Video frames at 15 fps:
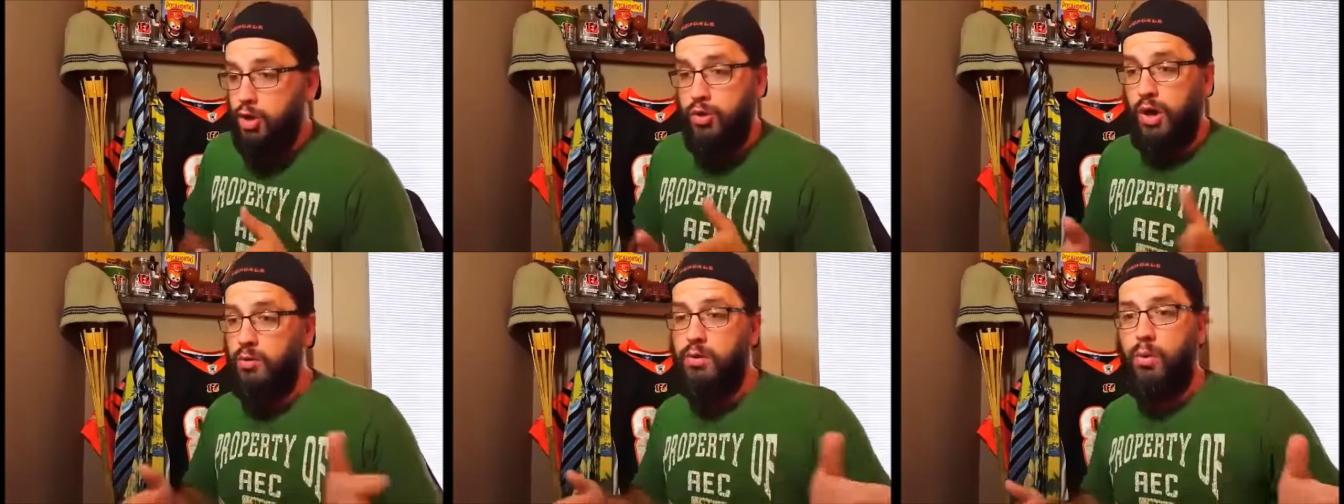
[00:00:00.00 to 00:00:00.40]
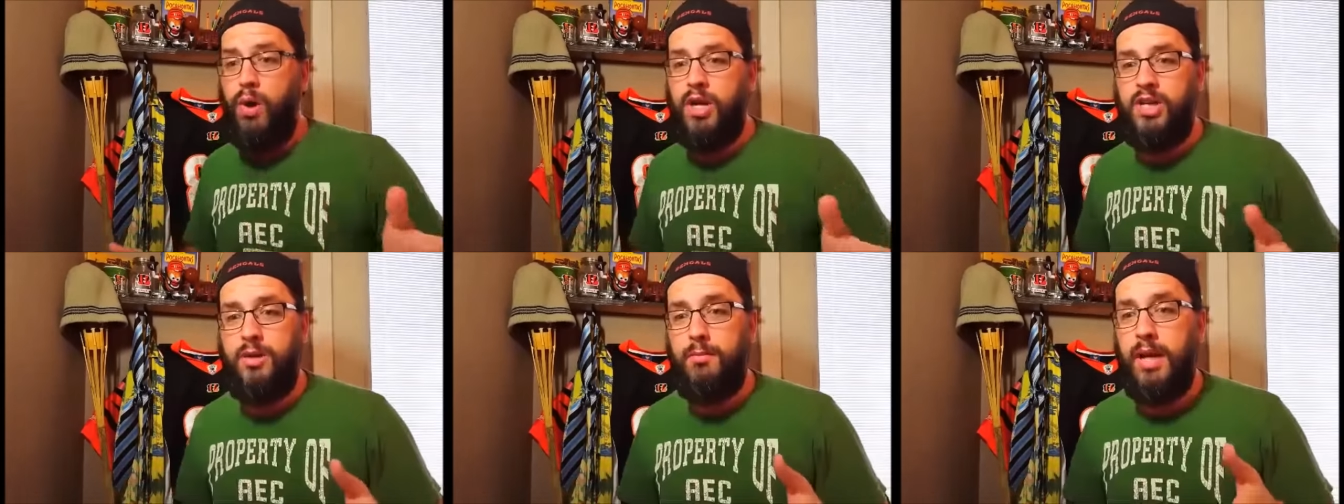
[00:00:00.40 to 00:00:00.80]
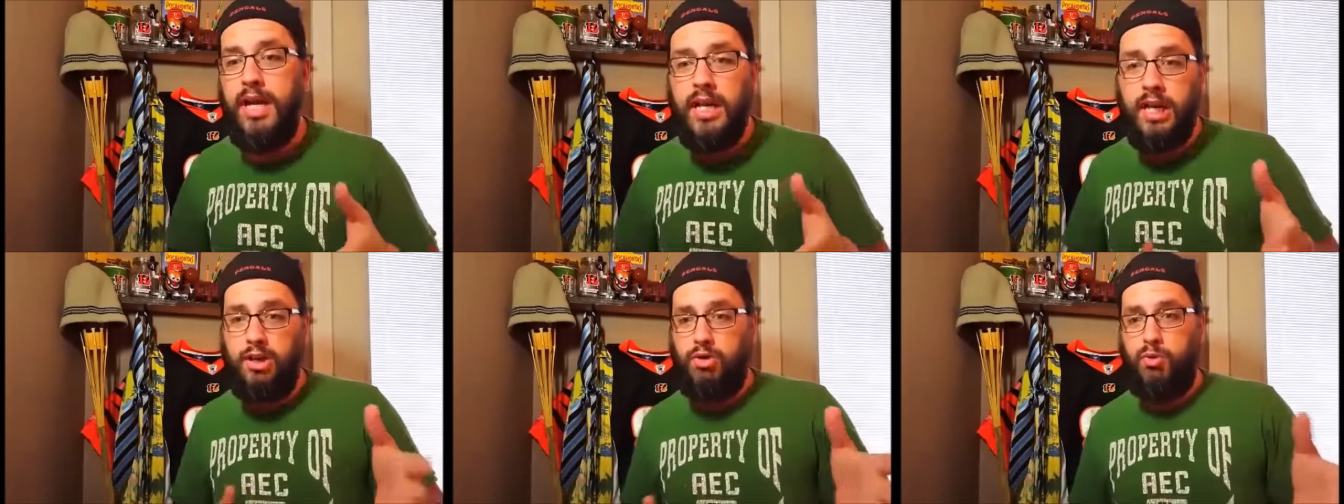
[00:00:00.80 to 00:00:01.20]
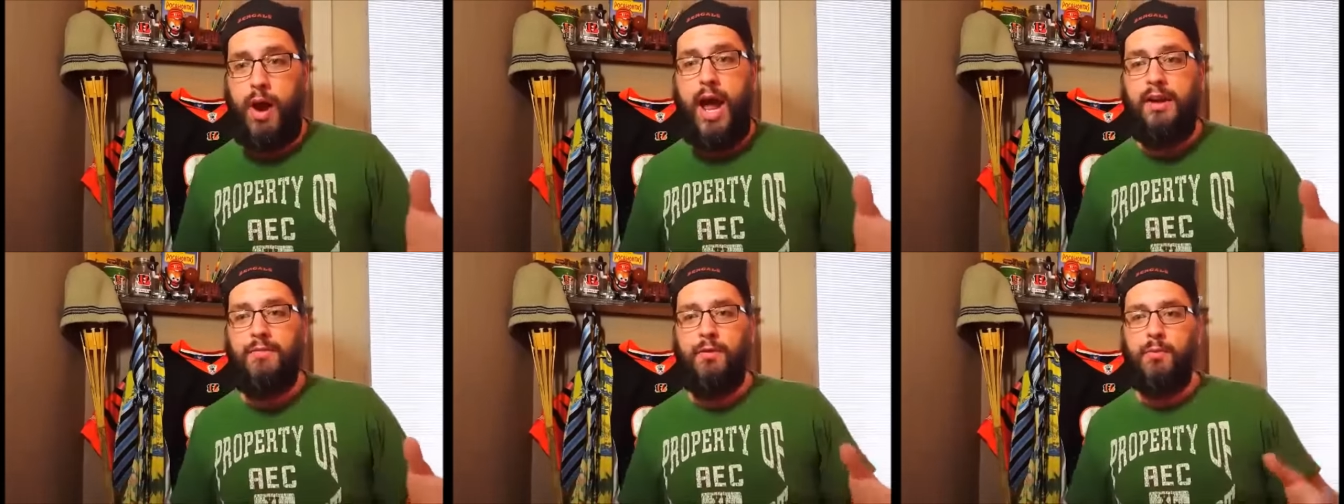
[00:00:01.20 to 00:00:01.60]
Do I want to watch some lady get
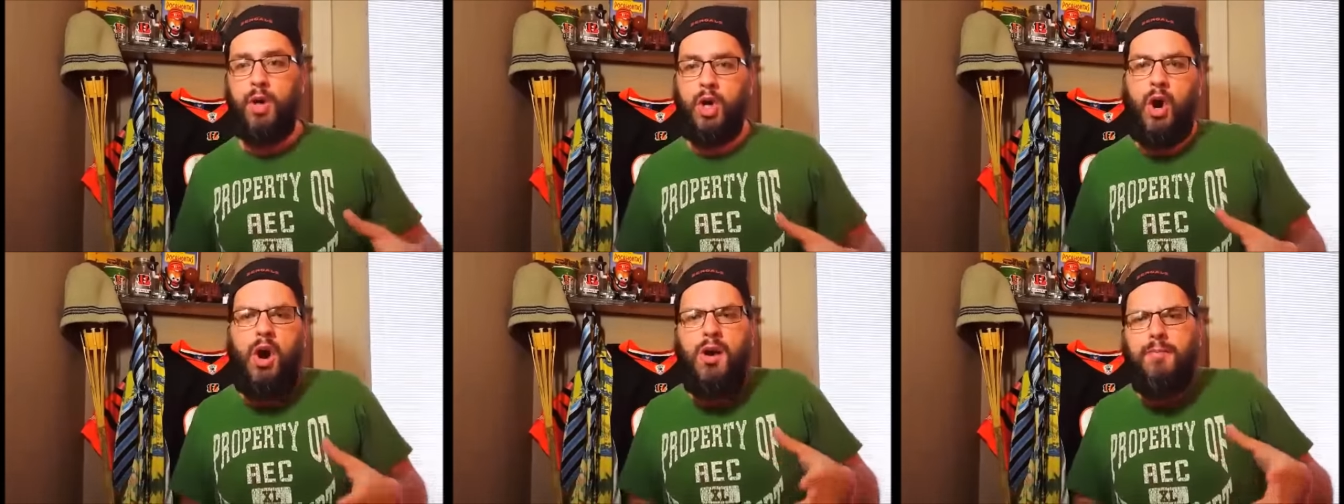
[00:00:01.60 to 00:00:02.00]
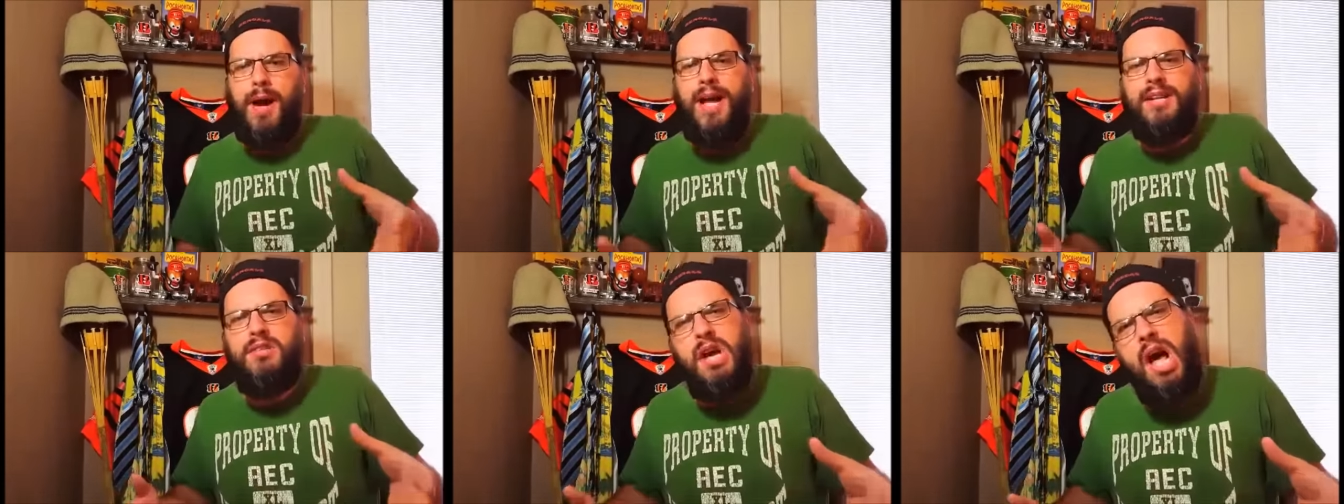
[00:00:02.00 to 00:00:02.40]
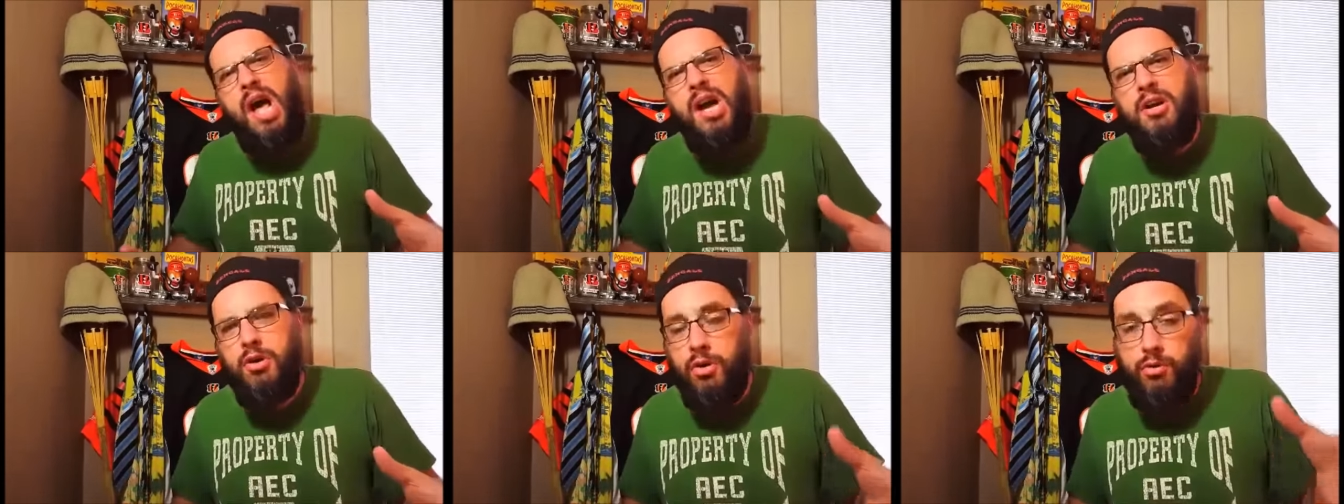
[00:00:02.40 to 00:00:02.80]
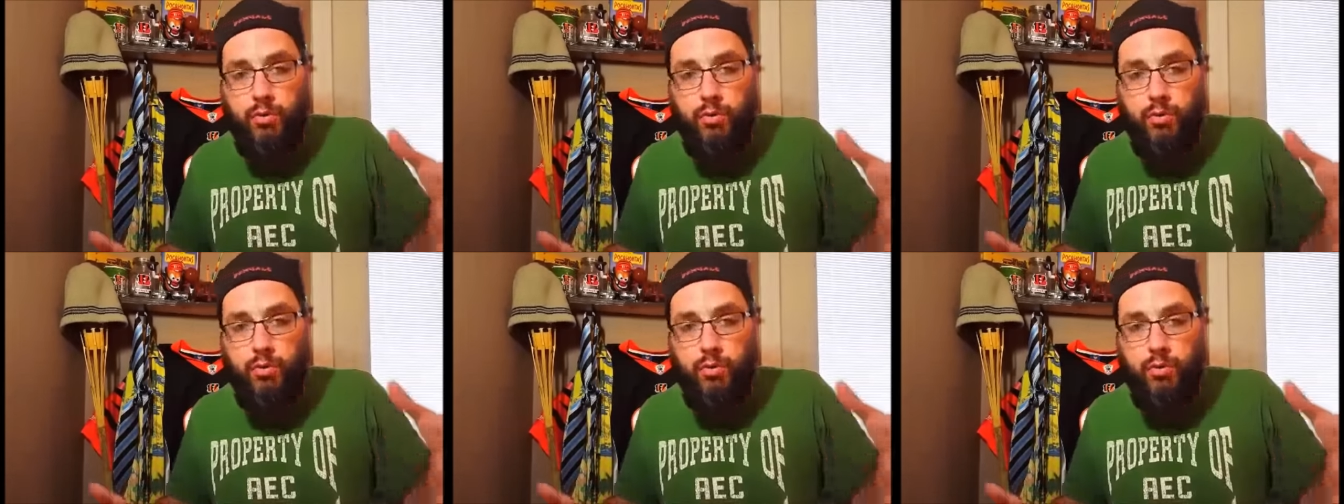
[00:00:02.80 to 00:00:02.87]
dragged from her car by a tiger